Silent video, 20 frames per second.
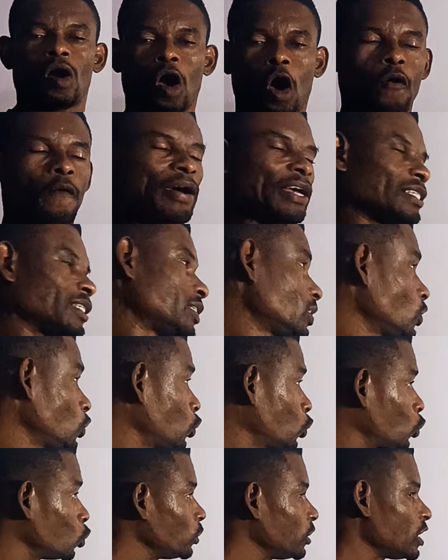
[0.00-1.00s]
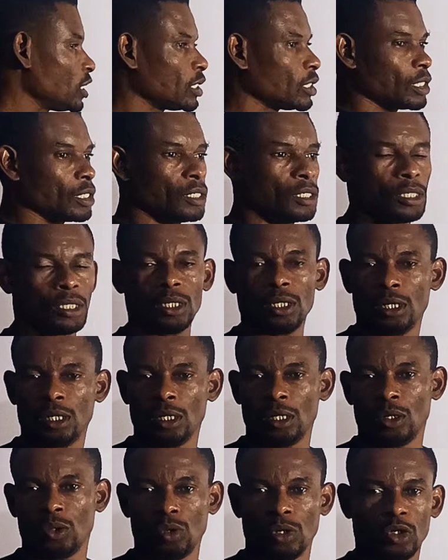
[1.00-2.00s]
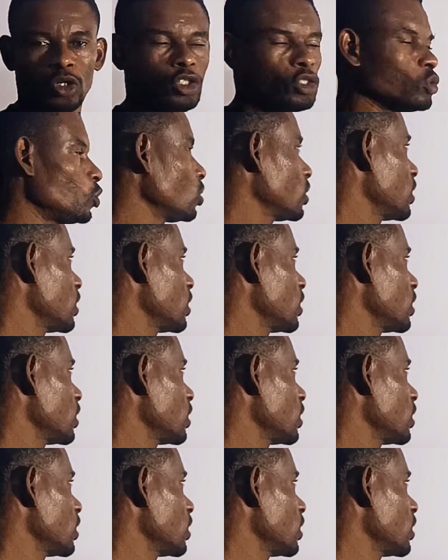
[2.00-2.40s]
All right, today we're going to